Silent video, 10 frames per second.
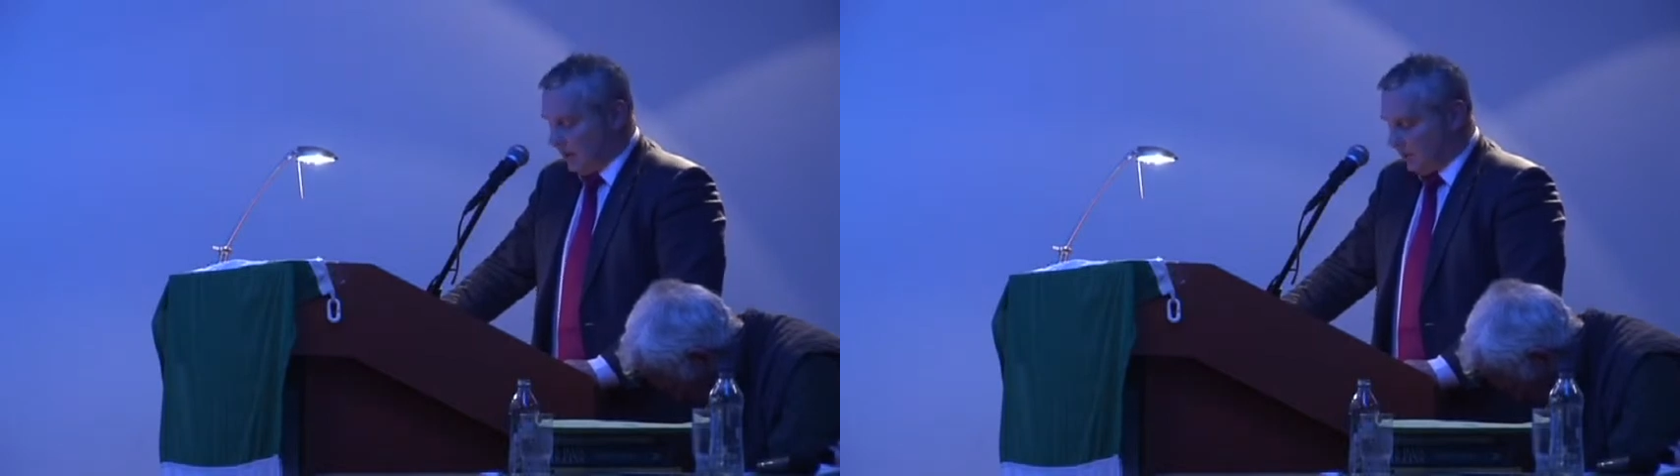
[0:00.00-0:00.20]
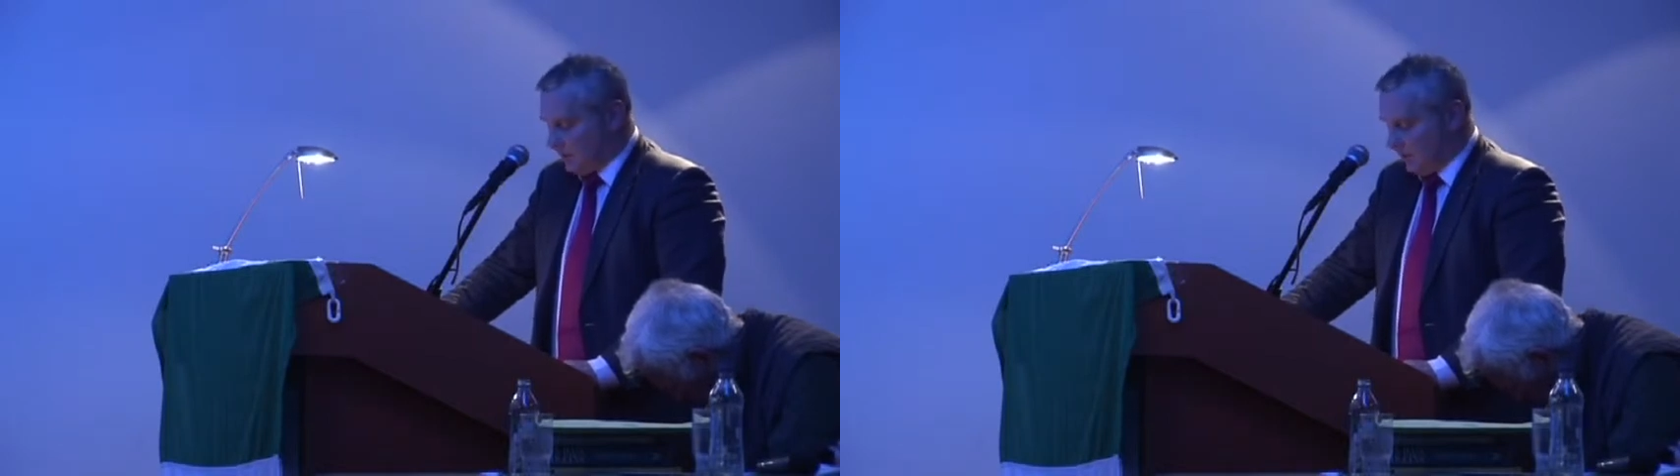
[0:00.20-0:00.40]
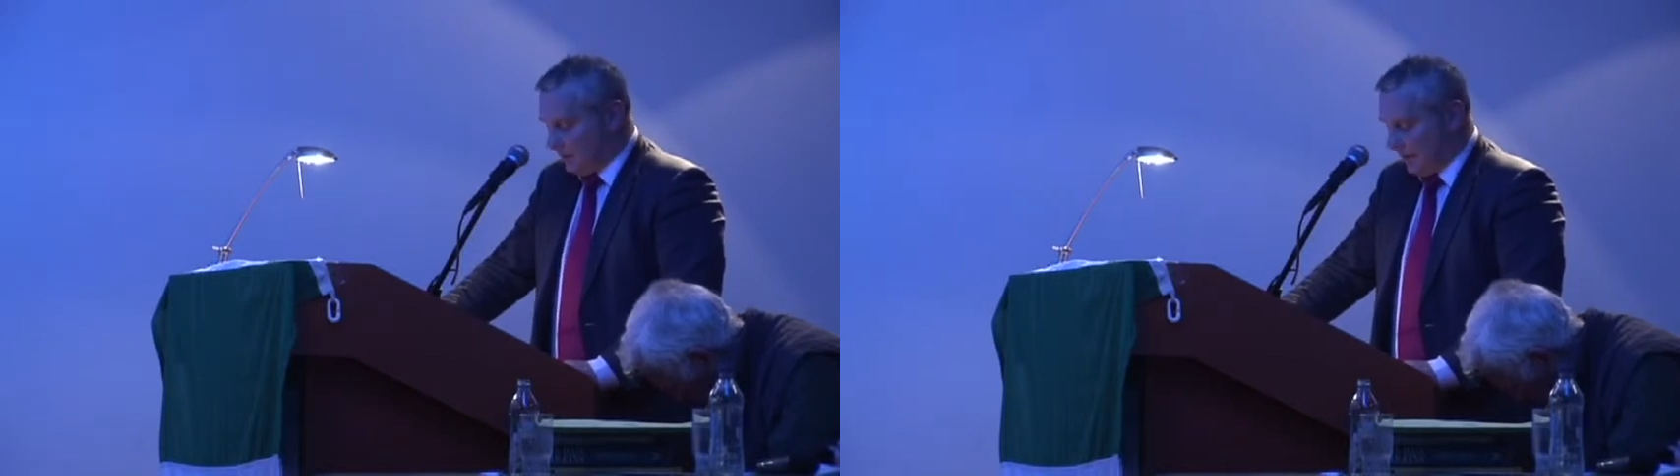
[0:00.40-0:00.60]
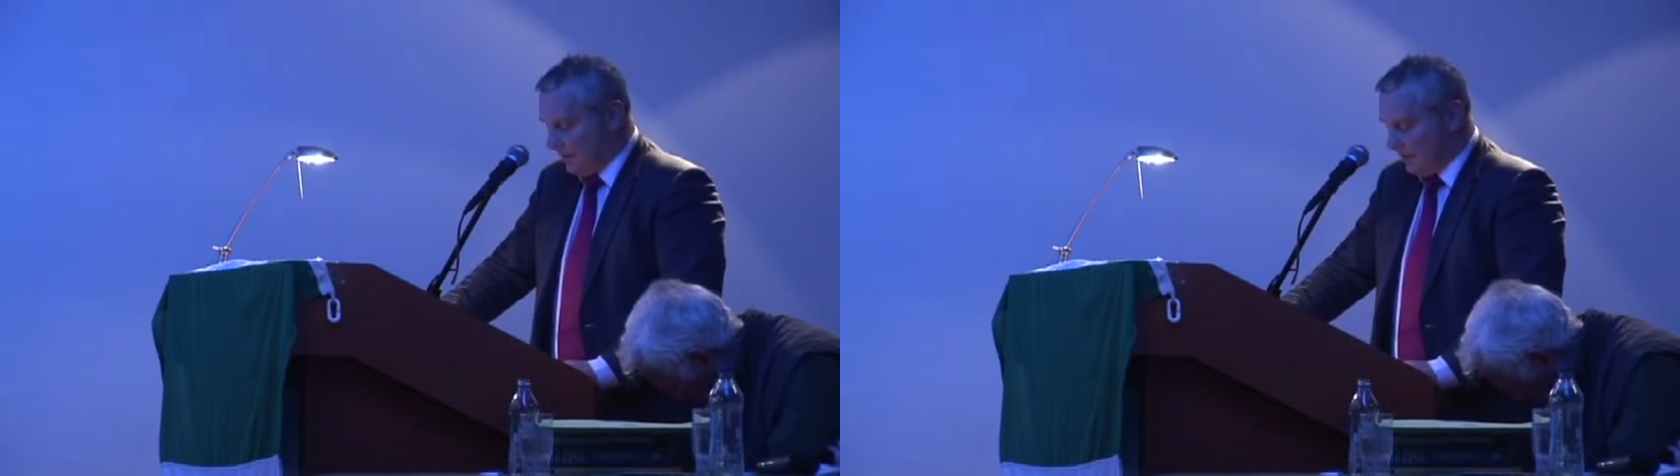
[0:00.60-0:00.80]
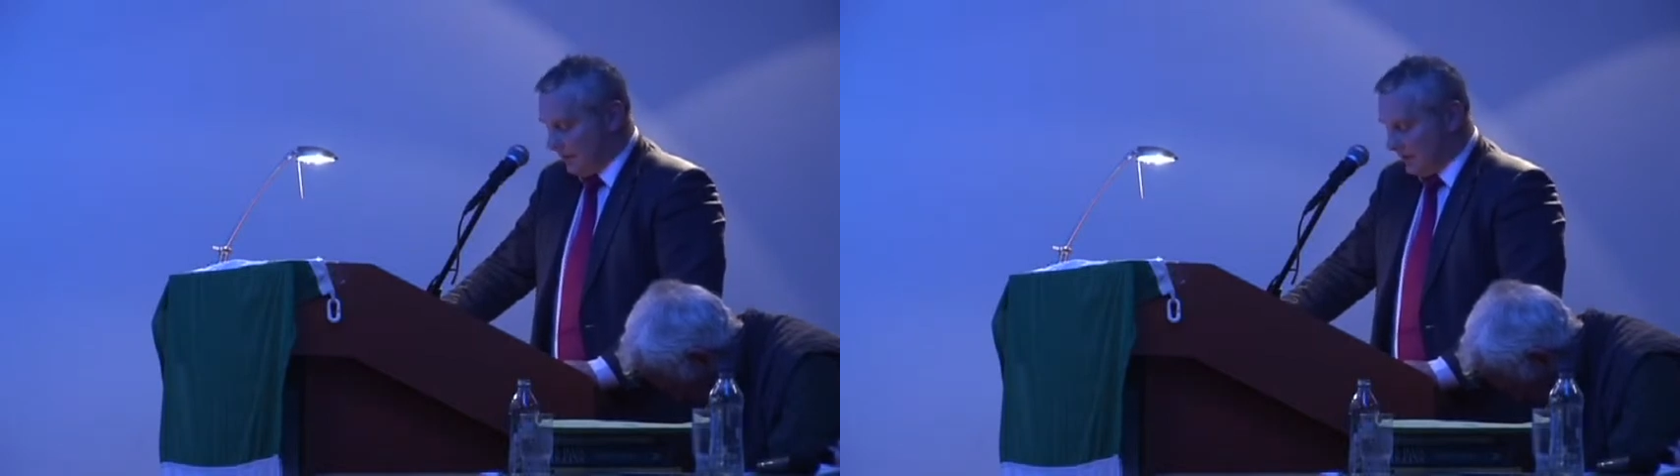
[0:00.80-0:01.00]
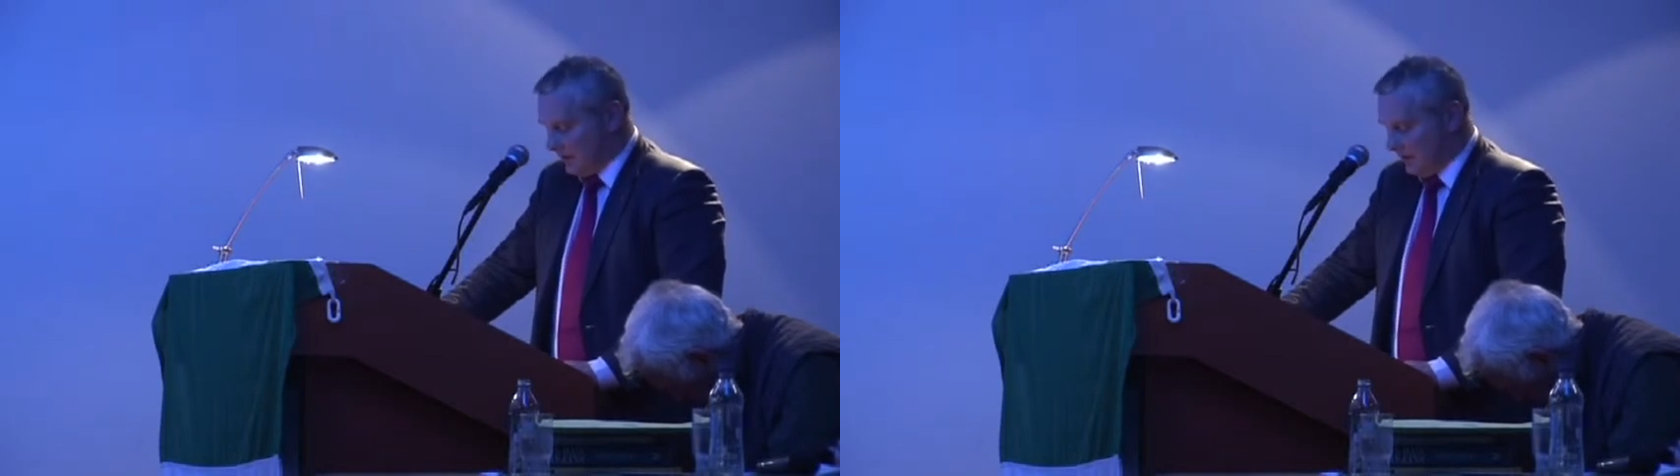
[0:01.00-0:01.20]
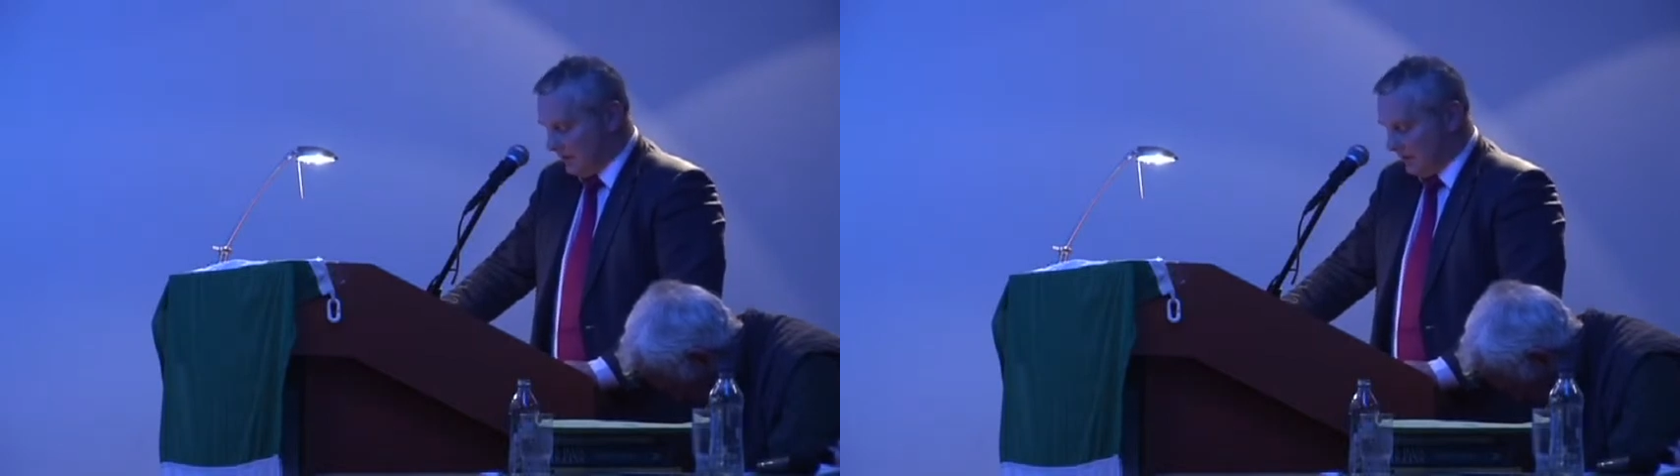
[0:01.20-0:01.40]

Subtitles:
of centenaries,